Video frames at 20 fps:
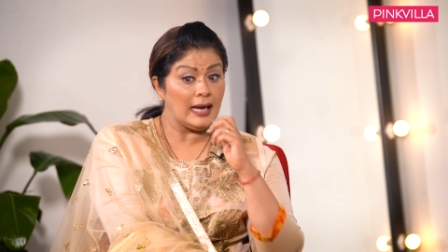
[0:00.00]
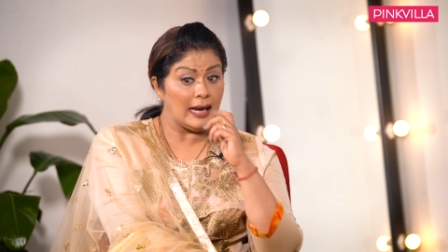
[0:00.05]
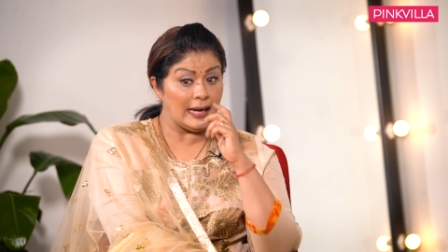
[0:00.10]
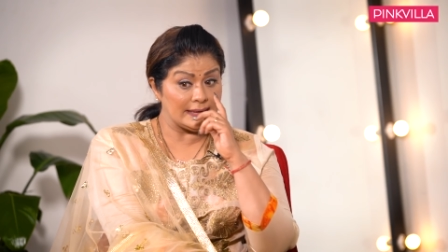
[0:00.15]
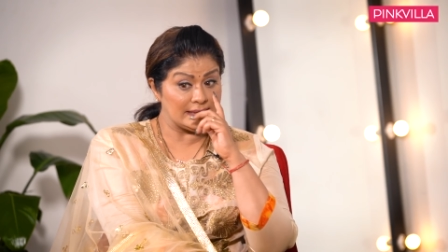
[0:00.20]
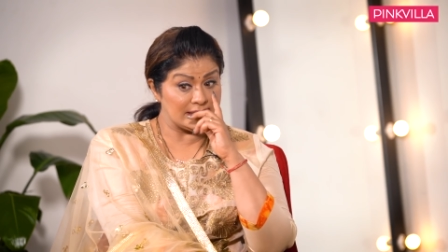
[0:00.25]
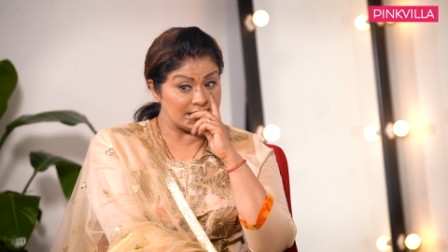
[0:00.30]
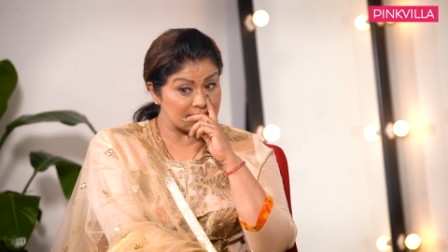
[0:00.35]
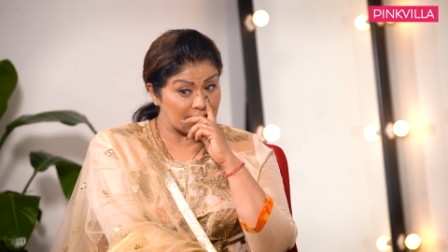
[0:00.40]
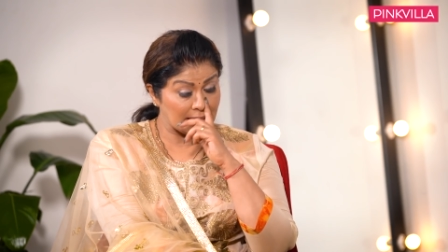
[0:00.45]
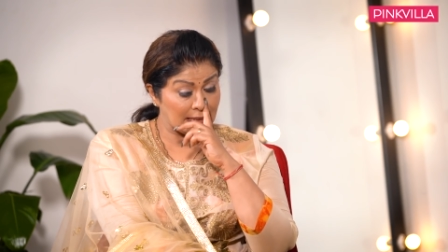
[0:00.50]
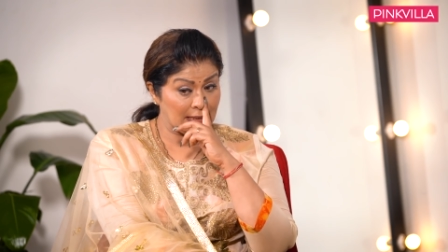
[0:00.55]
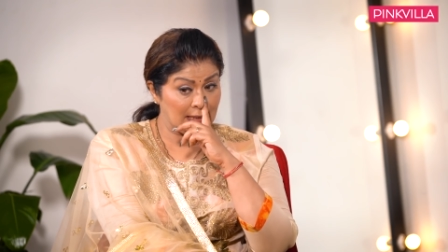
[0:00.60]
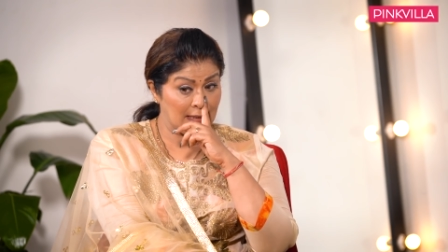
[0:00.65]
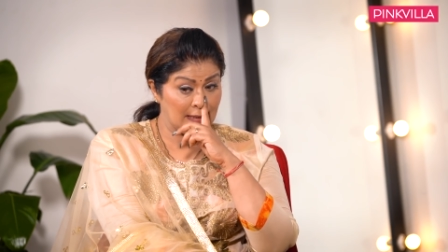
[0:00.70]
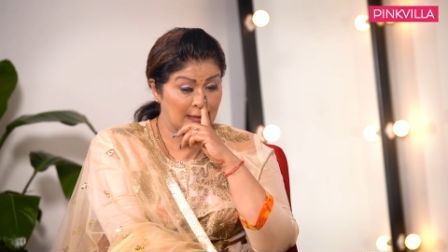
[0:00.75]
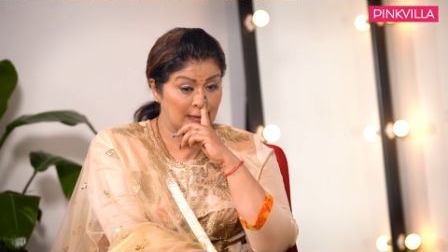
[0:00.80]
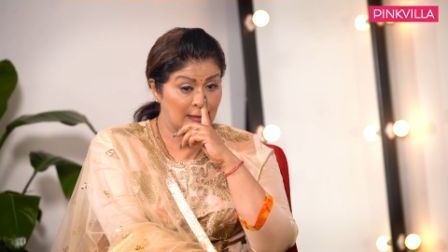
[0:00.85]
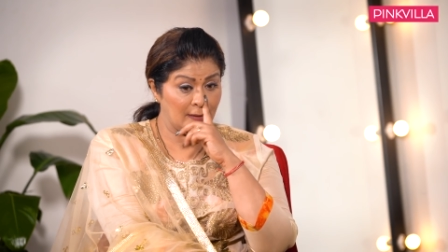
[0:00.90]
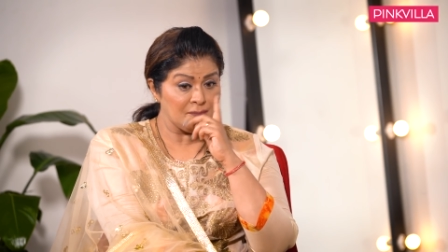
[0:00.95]
And
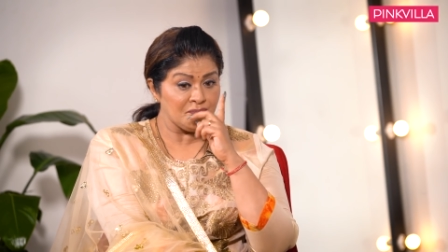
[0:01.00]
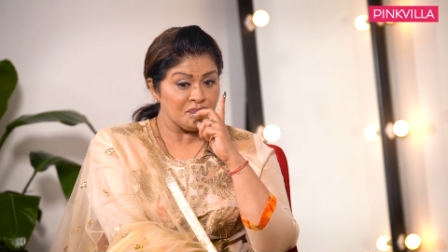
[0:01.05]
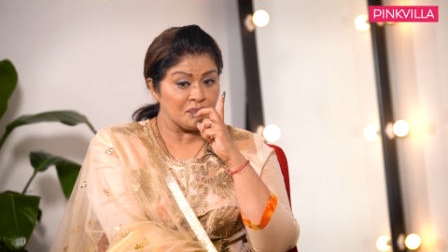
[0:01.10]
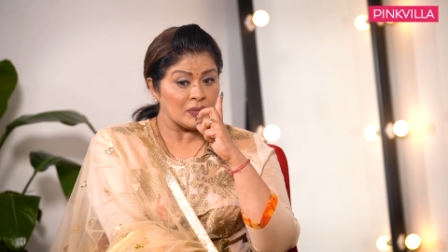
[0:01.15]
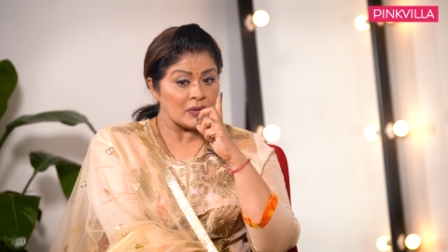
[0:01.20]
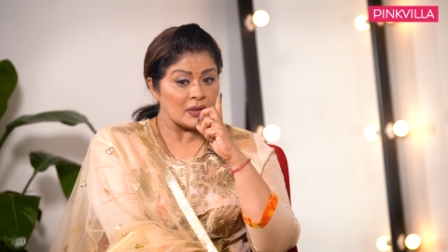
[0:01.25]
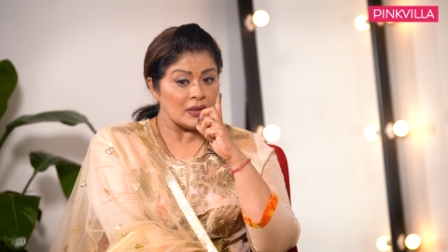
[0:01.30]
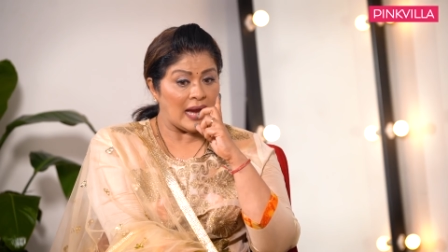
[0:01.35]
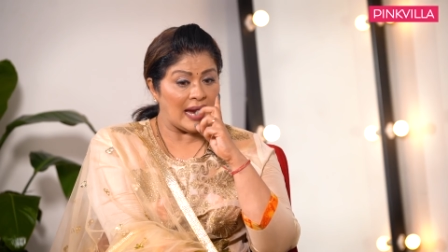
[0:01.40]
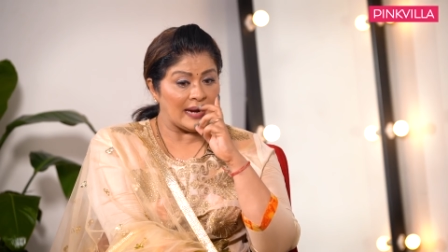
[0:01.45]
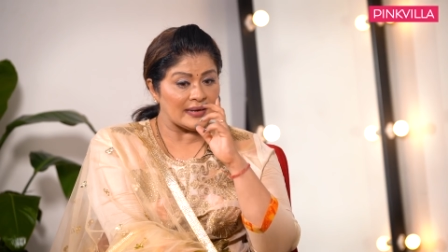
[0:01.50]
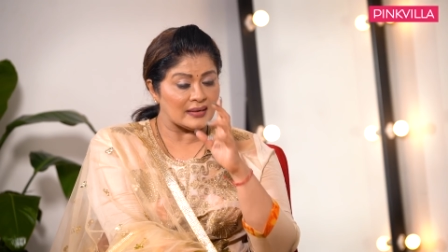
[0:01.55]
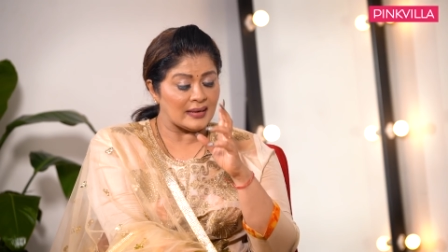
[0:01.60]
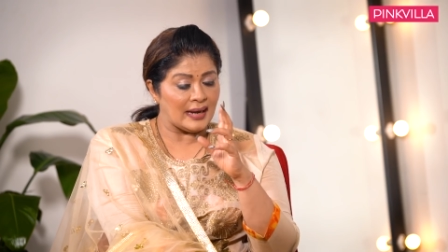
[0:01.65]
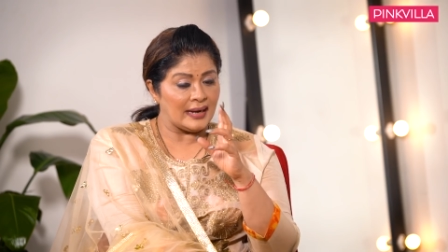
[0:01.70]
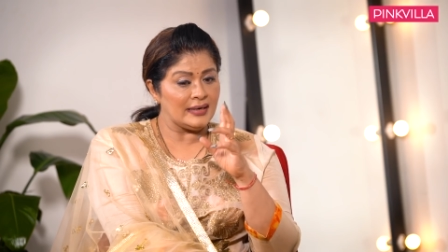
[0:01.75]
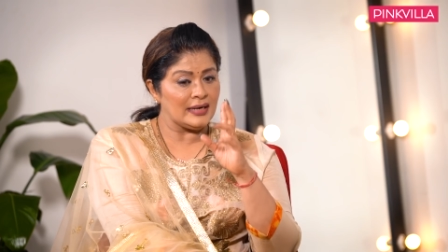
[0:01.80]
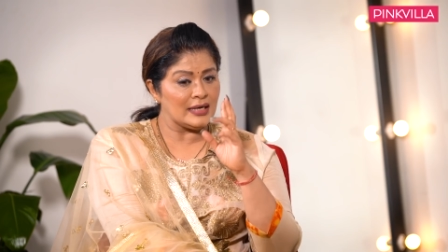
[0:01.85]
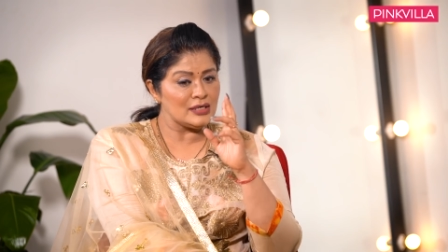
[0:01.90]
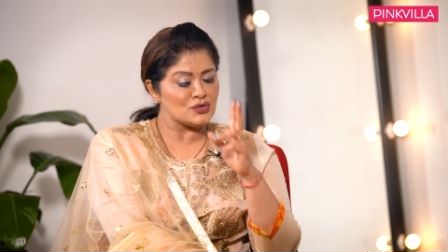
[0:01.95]
secondly, at
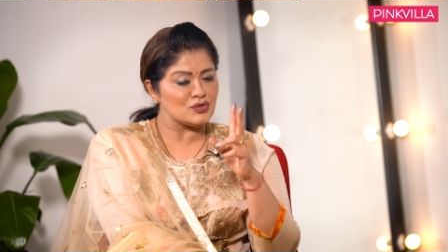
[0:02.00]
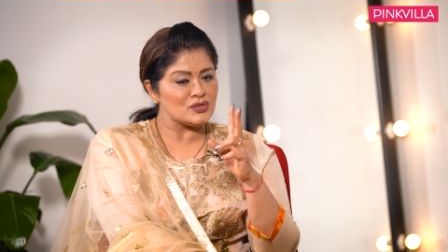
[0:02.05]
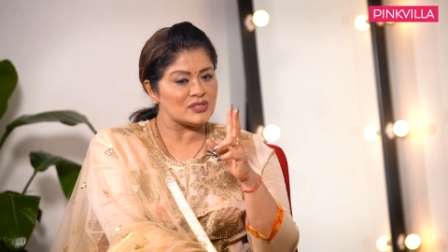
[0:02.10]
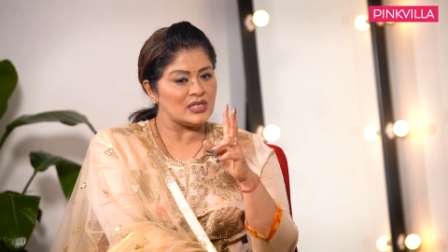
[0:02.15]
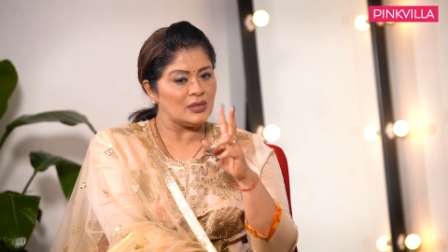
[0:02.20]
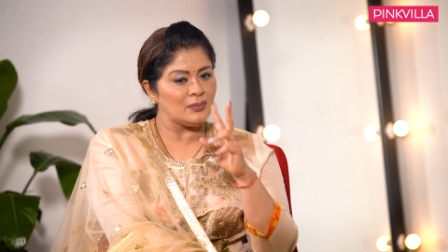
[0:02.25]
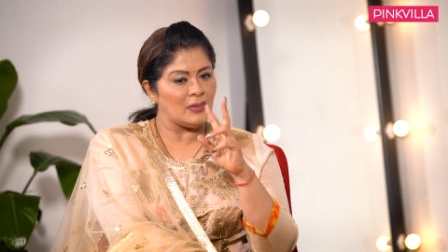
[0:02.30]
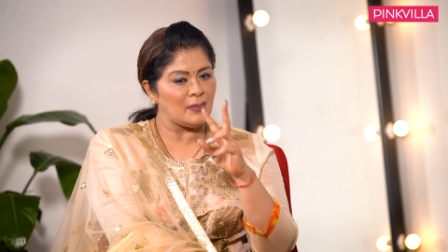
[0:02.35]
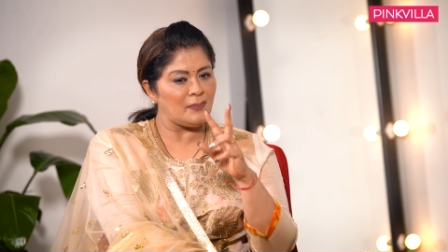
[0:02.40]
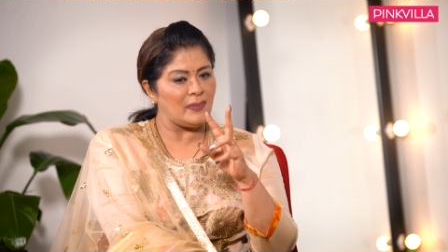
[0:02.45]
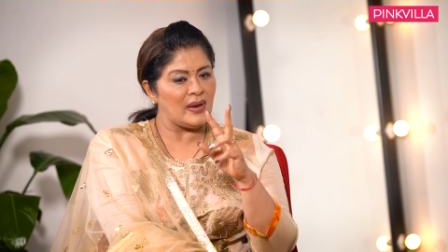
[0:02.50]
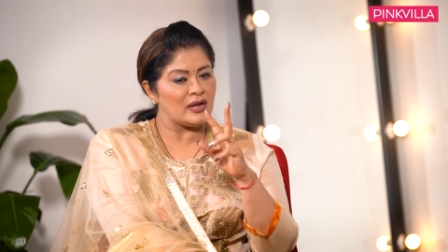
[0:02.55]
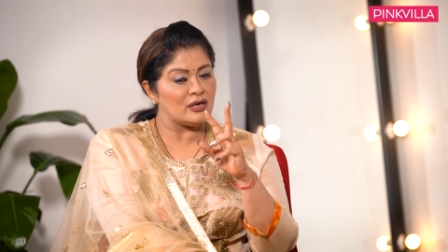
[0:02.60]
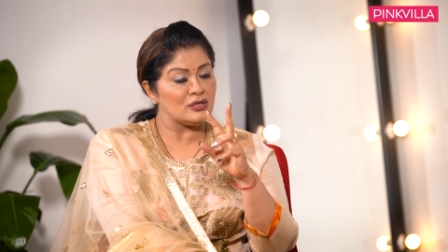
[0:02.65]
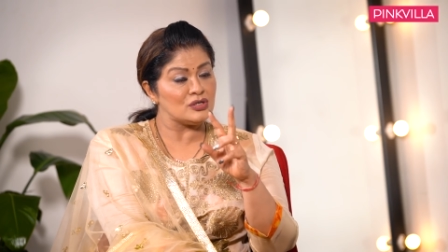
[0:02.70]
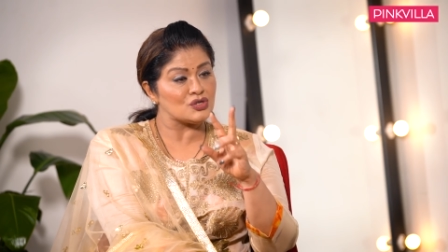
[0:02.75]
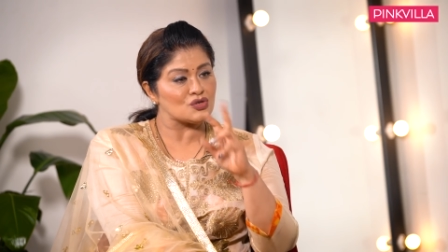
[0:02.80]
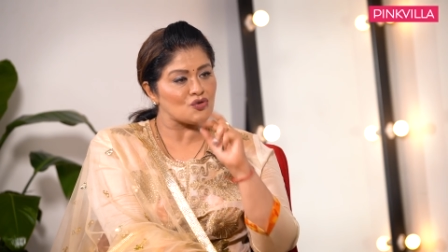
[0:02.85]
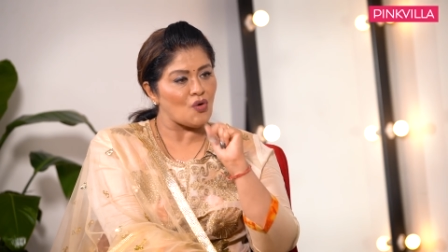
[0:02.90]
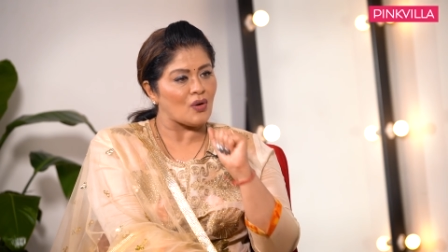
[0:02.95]
night I used to see my
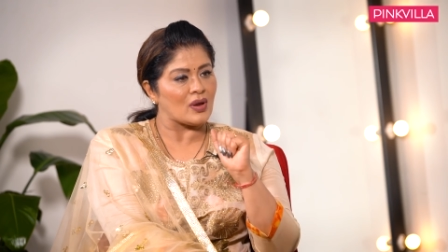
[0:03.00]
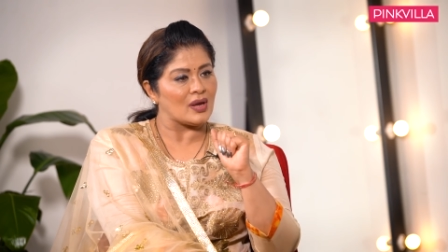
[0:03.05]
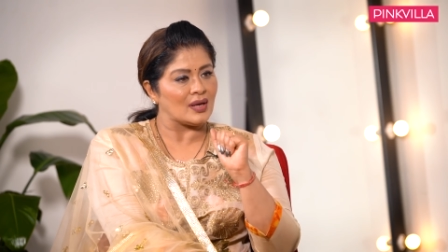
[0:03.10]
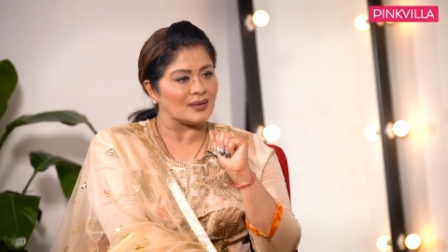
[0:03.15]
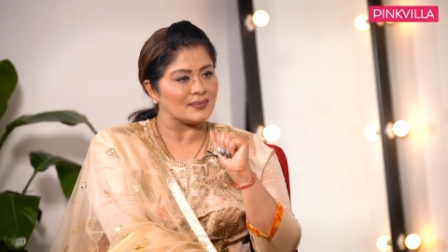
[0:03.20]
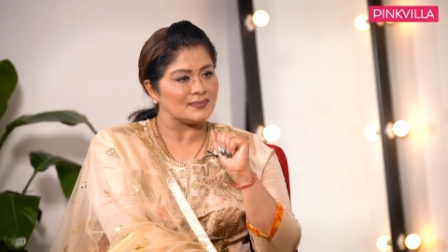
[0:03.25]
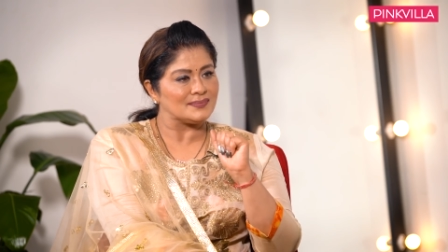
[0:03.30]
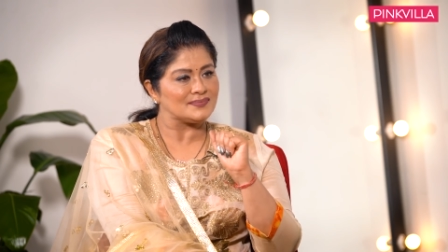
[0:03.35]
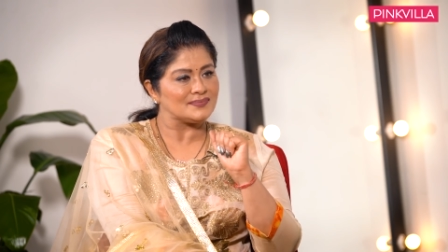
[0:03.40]
parents talking.